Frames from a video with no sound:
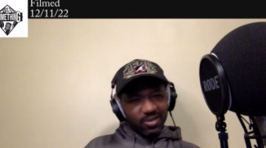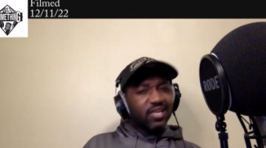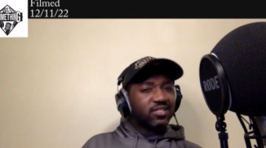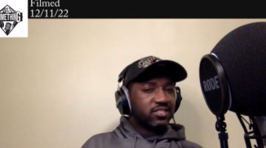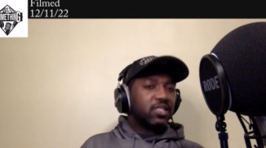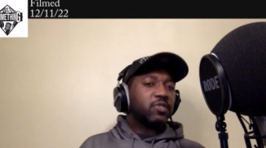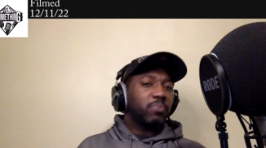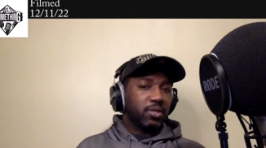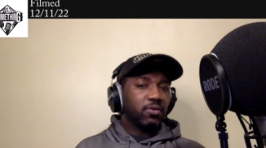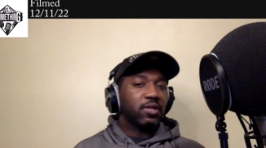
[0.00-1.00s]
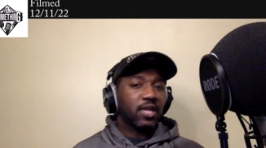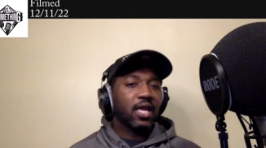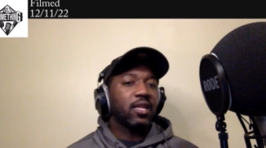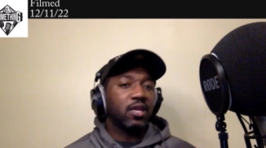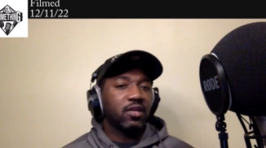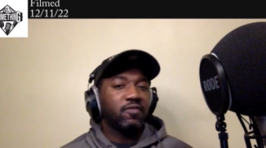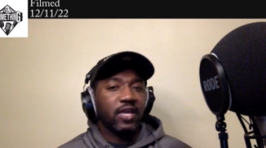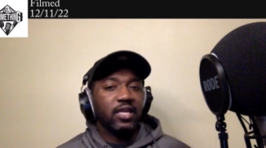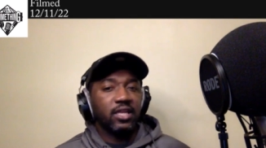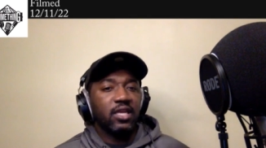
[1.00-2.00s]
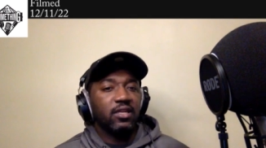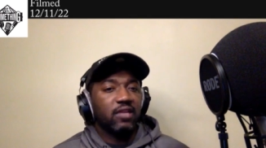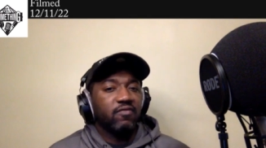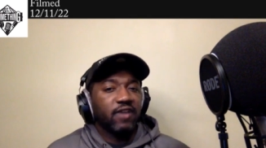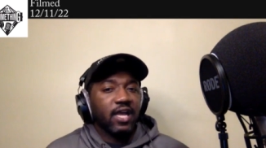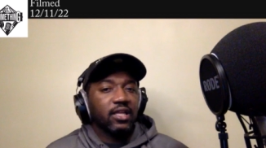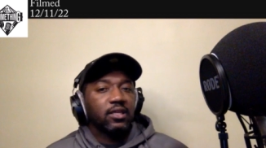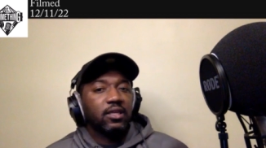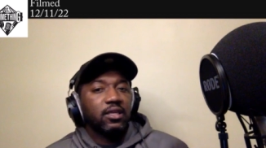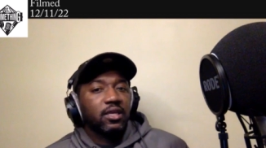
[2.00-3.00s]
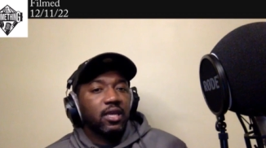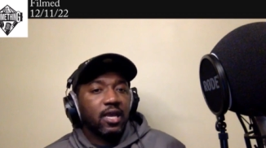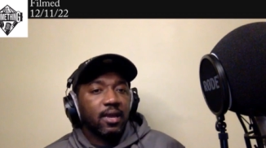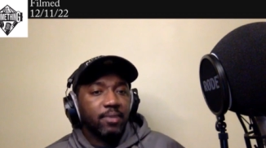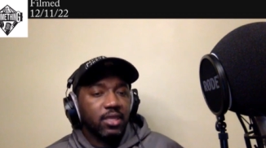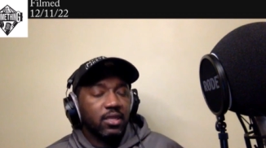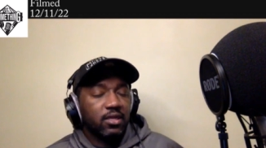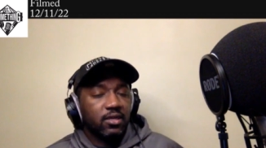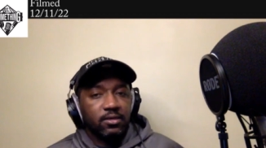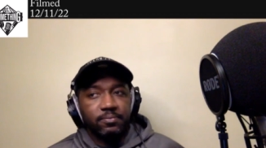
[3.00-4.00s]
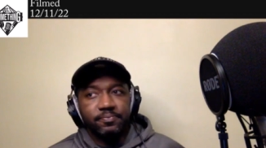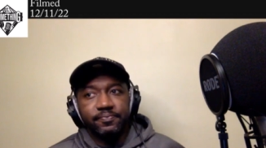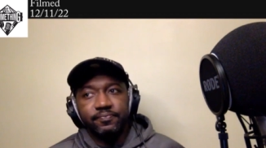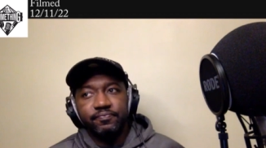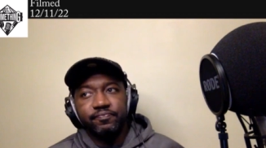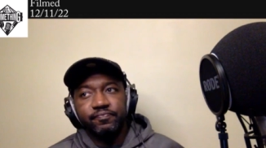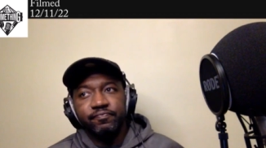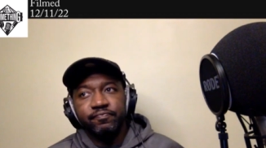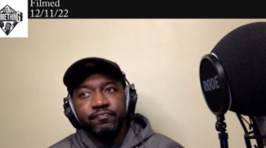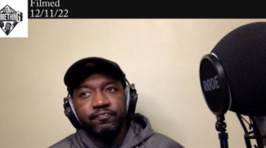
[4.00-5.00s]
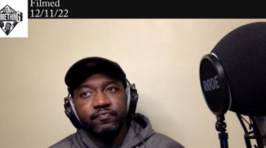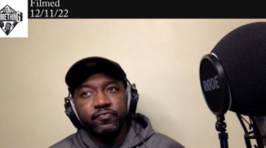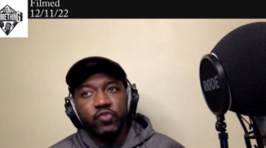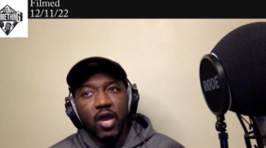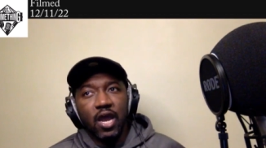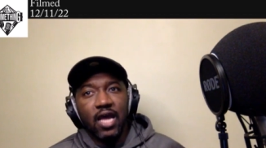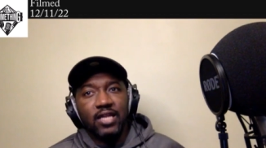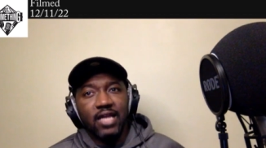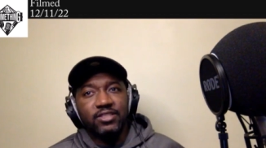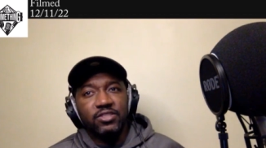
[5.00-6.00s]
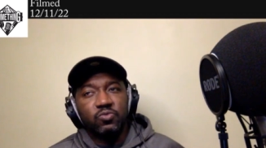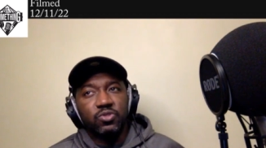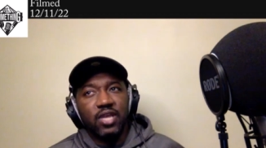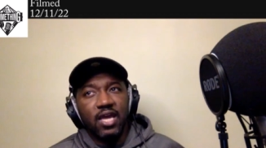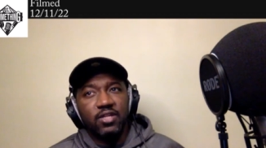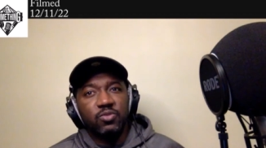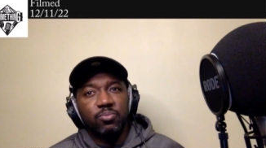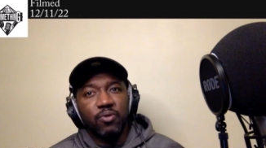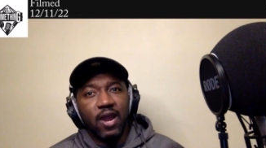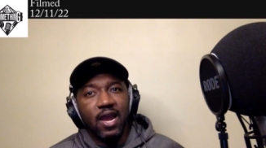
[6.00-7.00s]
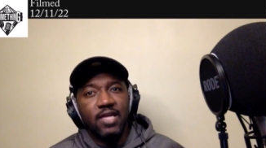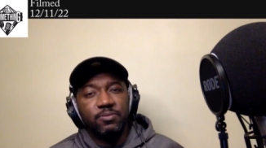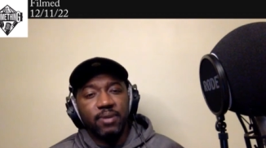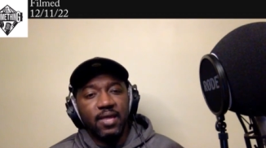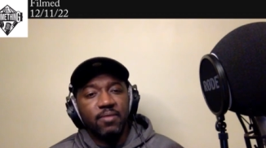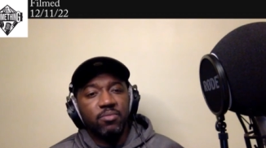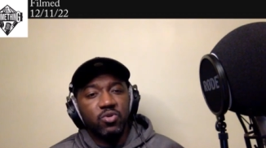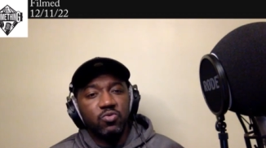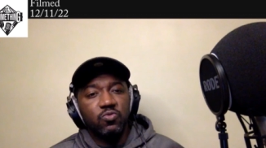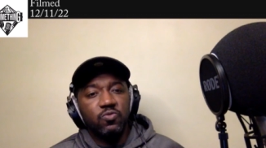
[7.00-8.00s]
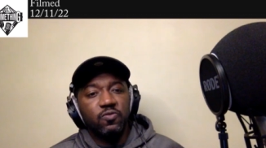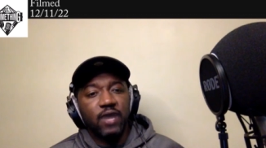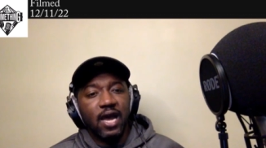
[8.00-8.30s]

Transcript: in a sense, building down there in, in, in Valley. I mean, um, so I, I just was kind of surprised by the move.